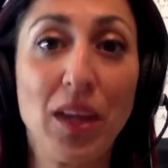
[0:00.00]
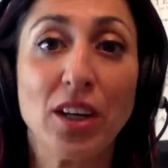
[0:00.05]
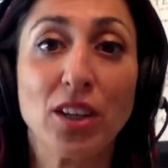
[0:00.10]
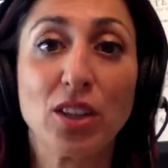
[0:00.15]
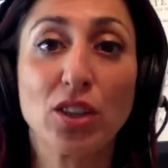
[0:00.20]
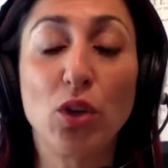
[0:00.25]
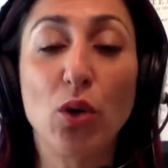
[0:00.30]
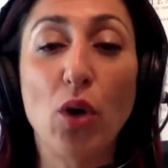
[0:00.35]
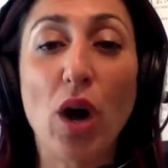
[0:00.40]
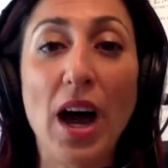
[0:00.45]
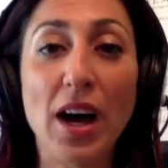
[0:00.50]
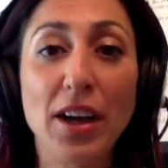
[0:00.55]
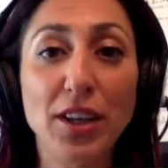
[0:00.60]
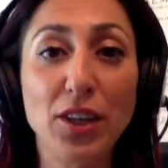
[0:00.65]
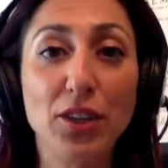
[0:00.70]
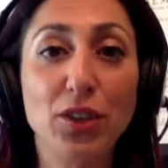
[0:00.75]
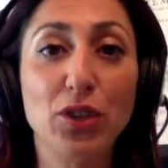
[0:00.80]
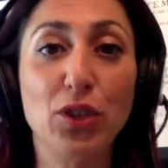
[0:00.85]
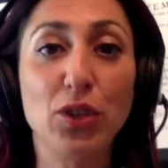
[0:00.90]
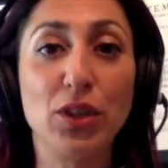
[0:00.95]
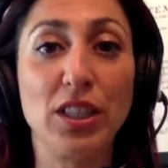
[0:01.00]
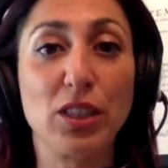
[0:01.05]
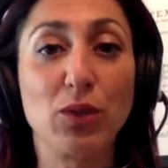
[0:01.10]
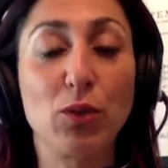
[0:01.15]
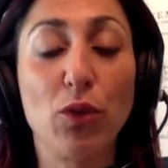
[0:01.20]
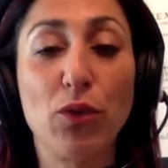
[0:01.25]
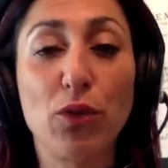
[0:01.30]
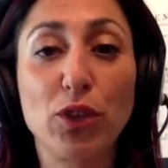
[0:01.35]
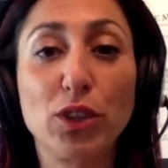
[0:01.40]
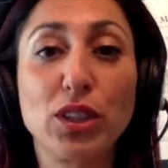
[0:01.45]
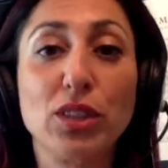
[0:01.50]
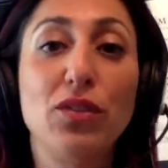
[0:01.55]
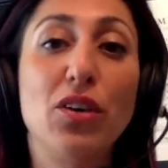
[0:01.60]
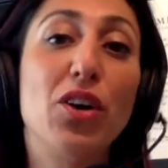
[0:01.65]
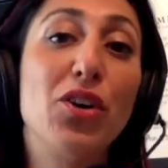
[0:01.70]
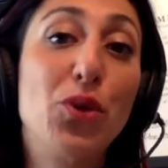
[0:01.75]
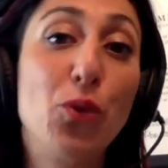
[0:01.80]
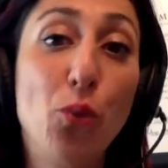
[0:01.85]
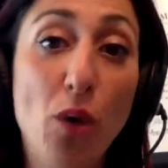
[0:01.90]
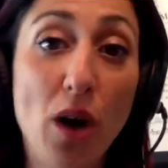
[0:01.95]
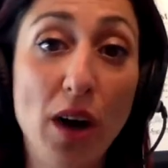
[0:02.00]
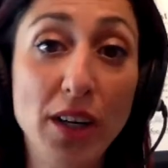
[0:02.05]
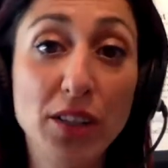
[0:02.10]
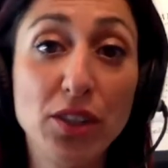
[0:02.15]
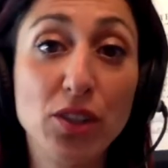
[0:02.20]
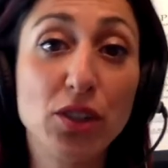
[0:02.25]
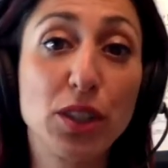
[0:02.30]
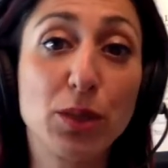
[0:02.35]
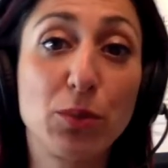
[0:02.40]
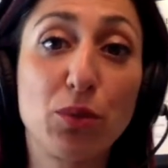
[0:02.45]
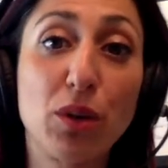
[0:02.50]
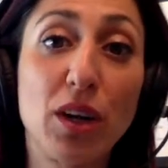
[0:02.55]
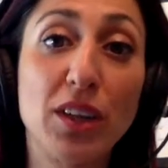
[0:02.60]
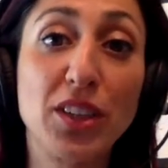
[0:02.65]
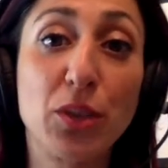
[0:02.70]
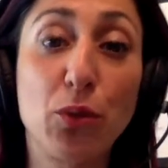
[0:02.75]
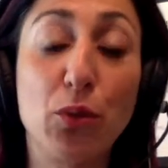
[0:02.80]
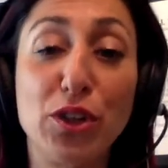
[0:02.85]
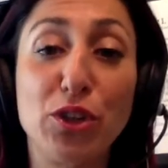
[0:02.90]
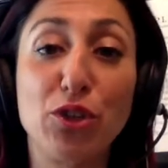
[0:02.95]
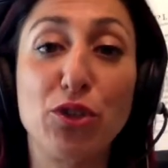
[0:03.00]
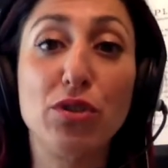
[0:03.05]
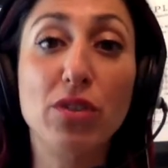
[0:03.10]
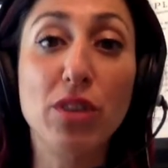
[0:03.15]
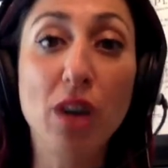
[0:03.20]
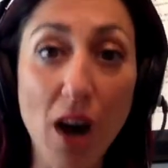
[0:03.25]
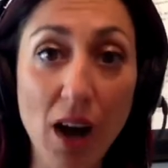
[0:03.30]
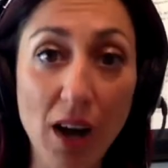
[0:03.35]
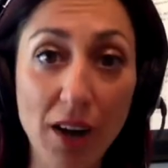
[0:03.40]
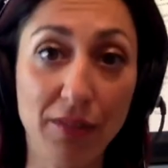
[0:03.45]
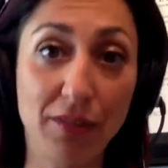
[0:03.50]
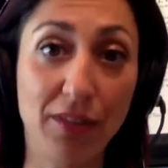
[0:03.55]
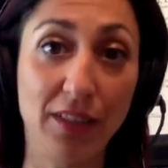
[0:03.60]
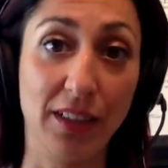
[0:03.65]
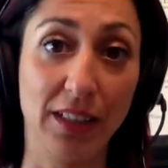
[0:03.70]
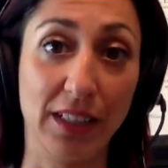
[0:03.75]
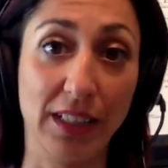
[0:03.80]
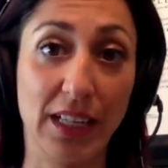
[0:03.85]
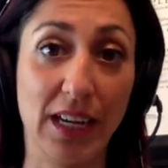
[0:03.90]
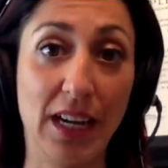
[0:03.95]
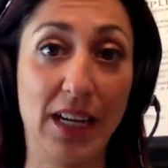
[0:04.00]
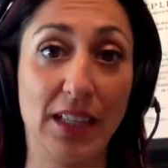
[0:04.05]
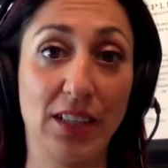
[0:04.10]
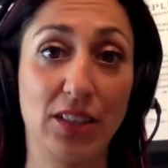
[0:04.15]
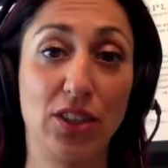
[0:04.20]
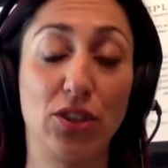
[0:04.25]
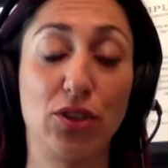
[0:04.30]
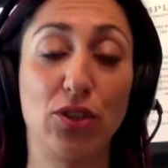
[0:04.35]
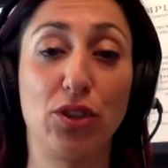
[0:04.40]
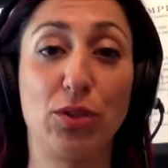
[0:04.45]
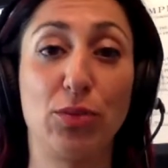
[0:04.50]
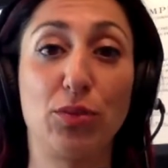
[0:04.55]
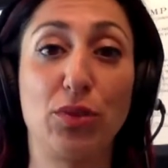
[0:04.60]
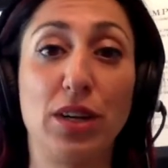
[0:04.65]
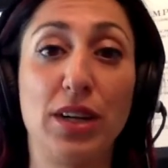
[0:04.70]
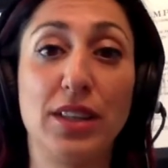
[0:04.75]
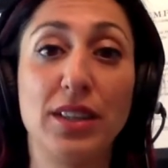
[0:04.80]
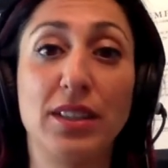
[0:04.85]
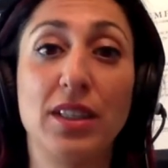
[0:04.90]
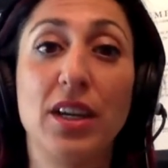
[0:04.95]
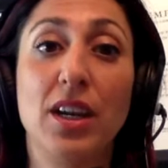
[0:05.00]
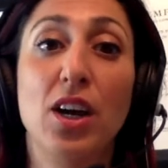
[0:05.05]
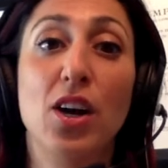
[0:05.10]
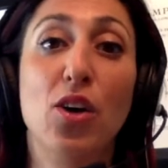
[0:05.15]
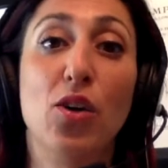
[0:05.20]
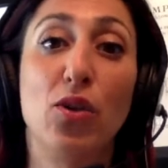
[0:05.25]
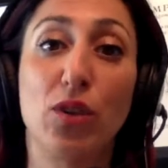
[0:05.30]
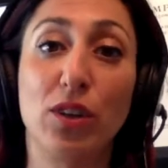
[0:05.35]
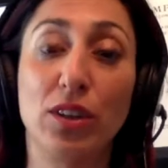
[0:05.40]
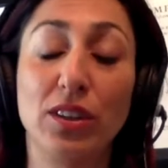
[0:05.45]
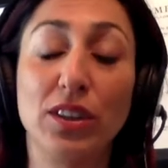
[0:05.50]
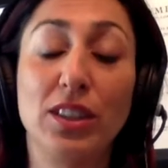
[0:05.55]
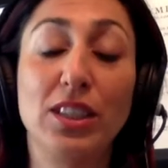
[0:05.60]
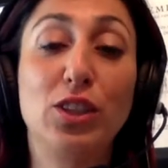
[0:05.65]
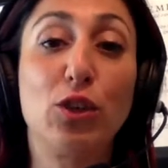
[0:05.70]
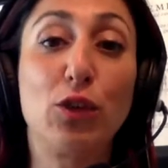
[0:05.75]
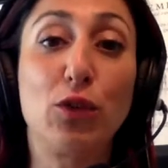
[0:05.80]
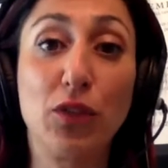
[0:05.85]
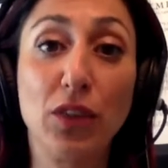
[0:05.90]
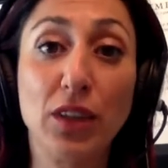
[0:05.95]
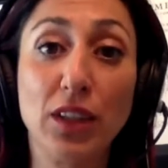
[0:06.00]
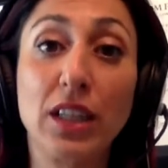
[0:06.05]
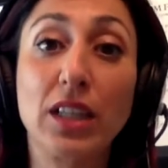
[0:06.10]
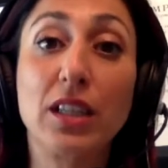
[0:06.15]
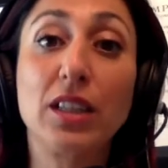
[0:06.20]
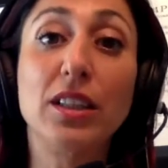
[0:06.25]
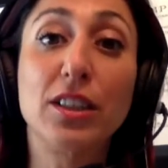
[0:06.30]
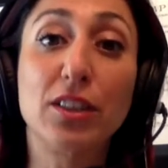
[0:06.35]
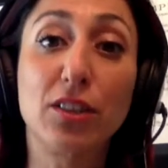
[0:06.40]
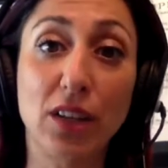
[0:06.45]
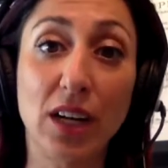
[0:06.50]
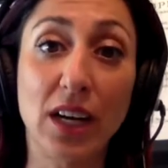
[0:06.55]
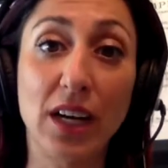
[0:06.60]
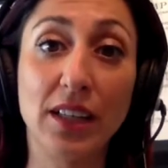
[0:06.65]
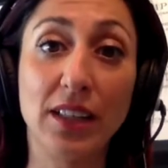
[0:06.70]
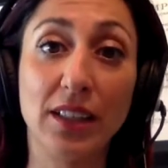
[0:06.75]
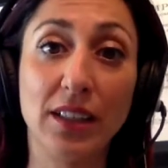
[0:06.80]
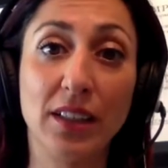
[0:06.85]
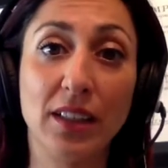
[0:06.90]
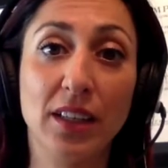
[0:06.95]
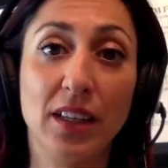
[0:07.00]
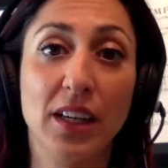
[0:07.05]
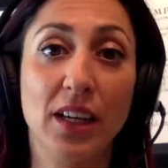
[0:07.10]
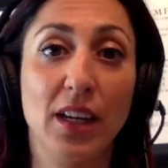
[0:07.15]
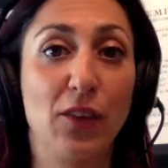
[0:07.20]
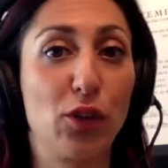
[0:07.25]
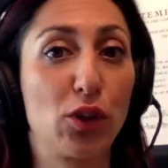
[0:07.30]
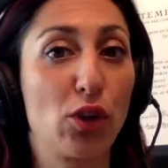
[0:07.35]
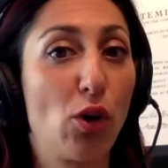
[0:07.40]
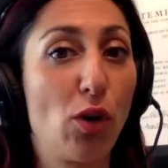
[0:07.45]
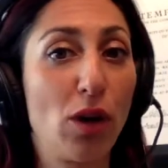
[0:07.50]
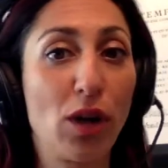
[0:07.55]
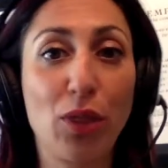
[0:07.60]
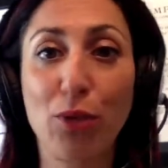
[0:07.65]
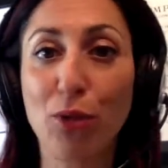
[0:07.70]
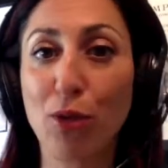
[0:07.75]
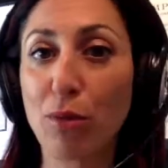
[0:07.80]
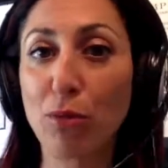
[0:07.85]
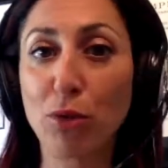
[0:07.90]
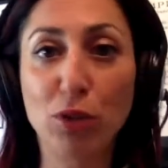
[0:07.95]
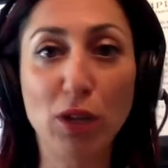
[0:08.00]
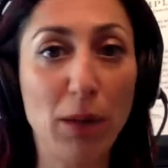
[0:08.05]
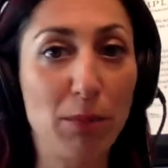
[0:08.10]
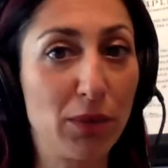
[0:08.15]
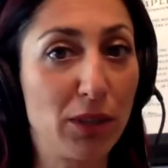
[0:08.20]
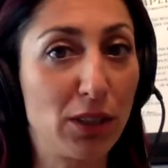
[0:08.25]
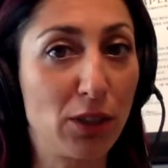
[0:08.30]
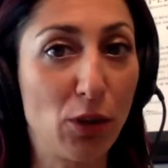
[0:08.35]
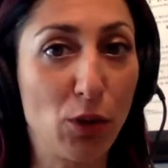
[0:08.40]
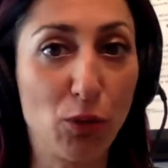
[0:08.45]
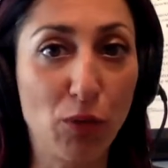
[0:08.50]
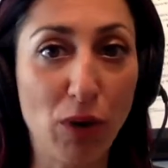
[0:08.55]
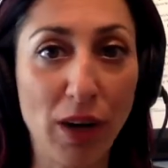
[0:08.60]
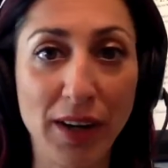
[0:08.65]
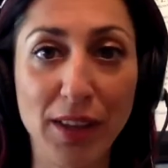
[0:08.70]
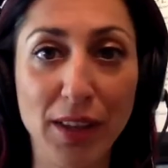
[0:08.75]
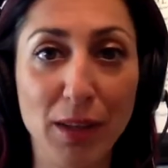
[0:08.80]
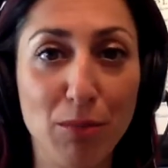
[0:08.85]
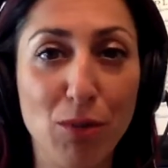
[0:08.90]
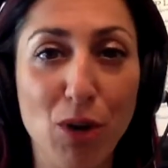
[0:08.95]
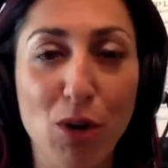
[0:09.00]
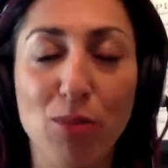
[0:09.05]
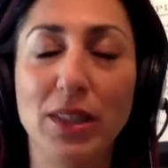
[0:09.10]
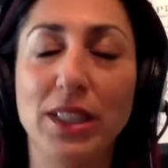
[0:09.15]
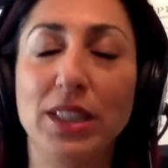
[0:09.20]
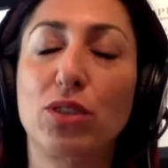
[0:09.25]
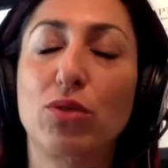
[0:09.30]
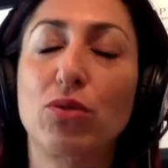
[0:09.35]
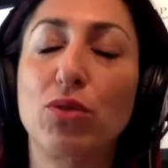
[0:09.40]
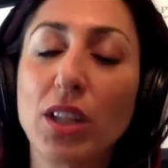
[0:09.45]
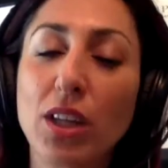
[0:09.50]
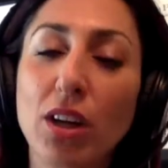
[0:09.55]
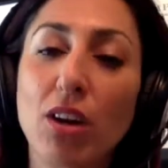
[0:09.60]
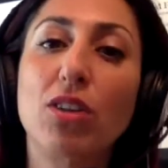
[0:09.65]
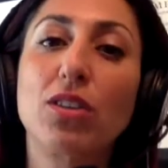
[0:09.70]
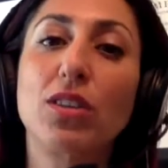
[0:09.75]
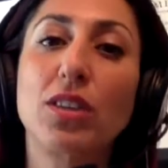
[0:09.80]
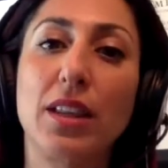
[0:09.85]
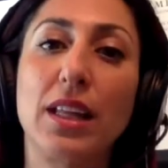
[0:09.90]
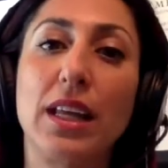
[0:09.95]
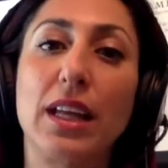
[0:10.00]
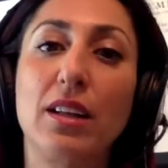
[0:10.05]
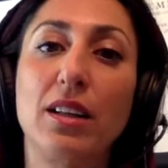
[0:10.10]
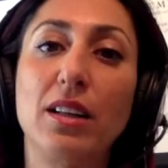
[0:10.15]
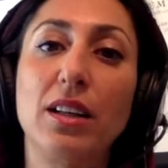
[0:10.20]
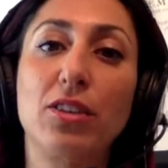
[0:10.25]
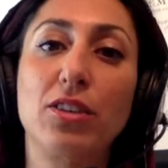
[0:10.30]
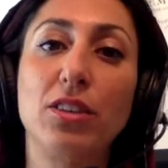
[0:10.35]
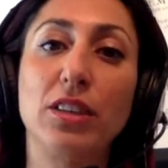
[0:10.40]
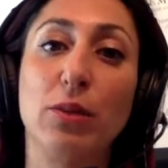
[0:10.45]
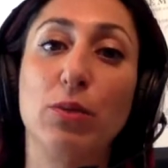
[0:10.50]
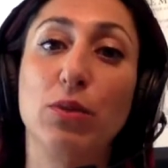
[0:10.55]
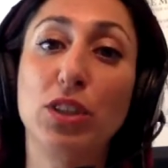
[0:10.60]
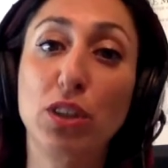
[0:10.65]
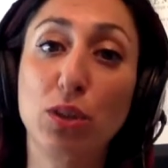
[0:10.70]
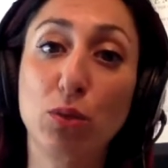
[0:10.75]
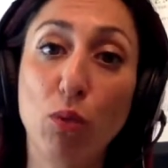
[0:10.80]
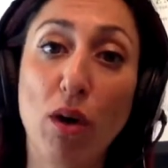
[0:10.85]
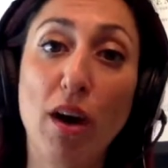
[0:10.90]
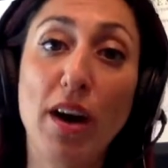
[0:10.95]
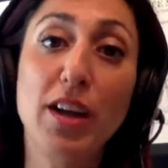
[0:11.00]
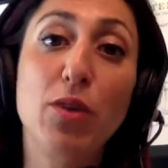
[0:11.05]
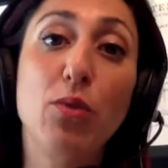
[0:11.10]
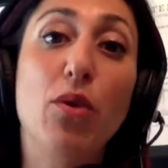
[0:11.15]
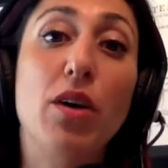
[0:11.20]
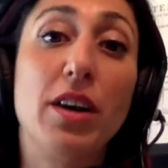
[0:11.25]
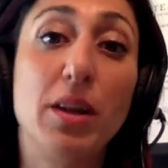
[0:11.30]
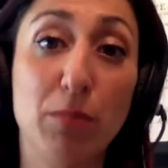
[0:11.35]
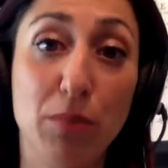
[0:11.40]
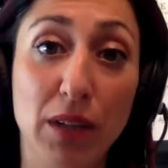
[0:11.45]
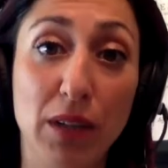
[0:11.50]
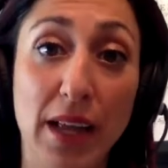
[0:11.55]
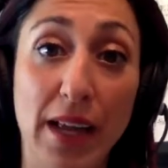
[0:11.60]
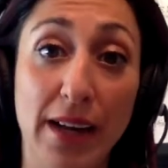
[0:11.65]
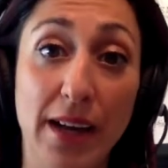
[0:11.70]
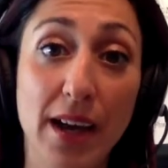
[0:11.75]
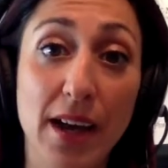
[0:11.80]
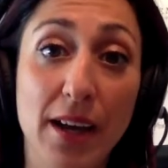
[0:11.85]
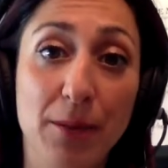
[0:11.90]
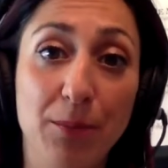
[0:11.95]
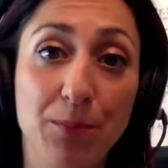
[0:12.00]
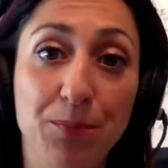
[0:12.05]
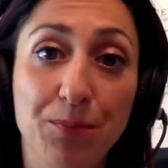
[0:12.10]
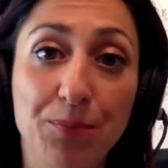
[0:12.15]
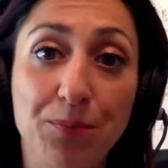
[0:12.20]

So, how do you do this? Well, first of all, you want to do this project when you're not feeling anxious or depressed, or at least you're feeling clear headed. If you're going through a mood episode right in the moment, it's really hard to think clearly, which is why you want to plan ahead.